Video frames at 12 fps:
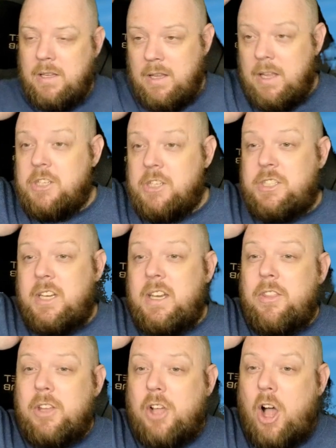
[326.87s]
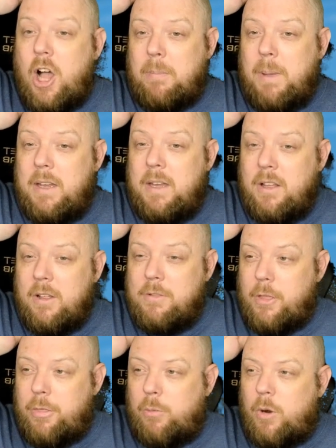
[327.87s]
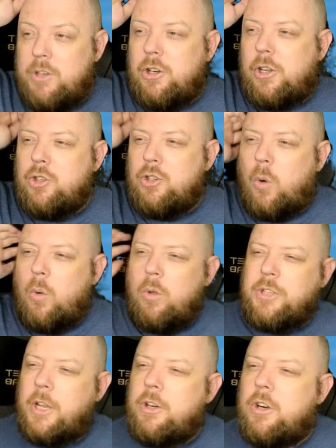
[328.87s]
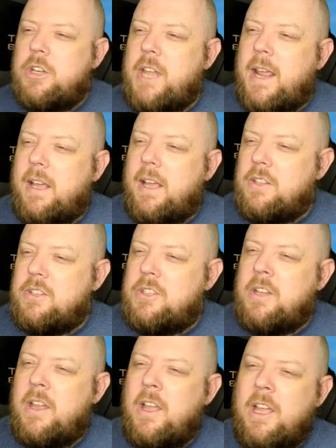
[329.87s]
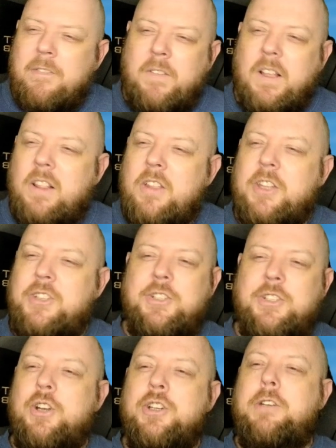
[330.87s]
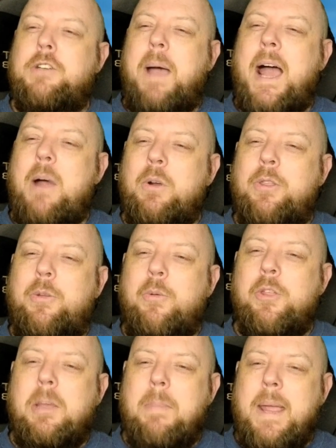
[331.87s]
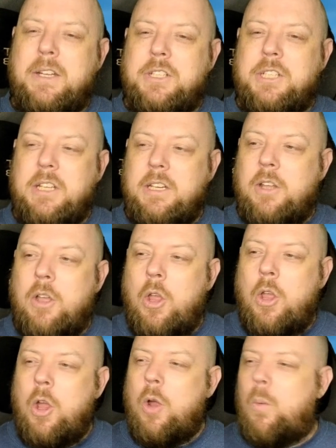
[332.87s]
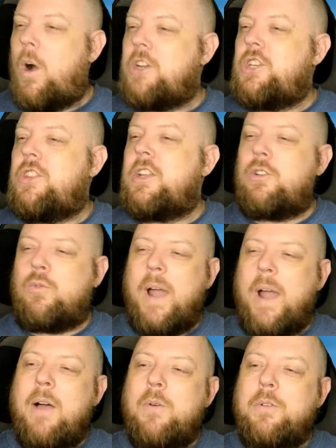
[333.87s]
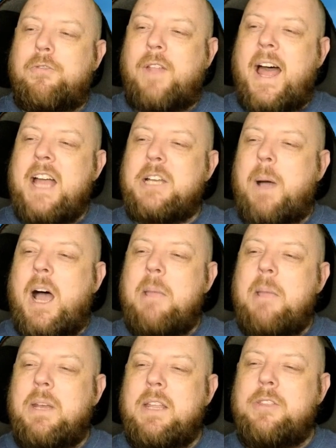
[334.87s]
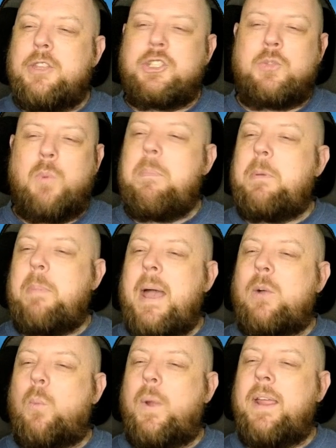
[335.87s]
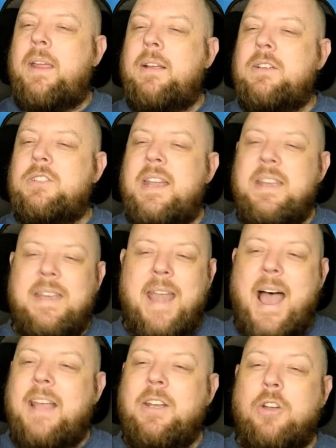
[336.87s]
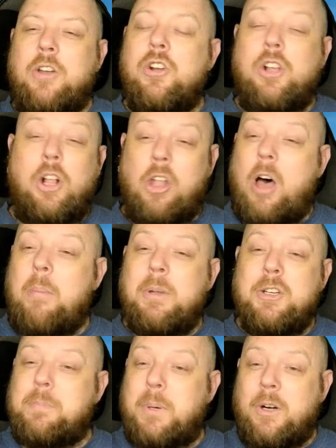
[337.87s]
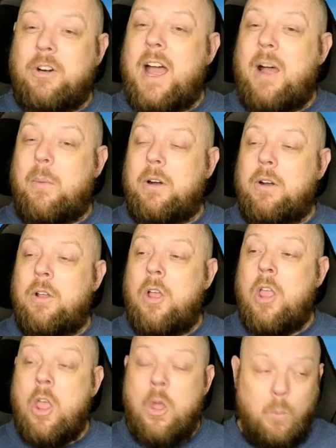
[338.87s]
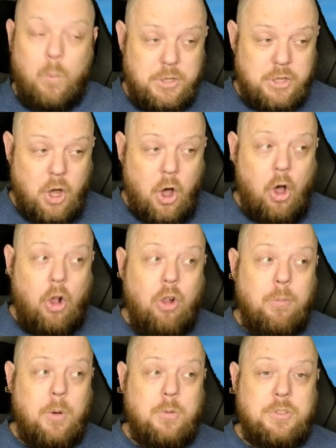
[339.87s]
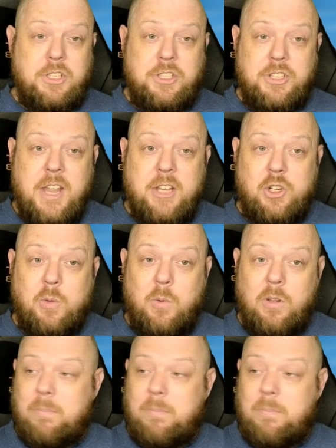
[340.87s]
Sitting in the cockpit, the thruster controls under his hands, feeling the surge of power through the command seat, watching the ground flash by beneath the swept-back wings at 900 kilometers per hour, was almost sensual.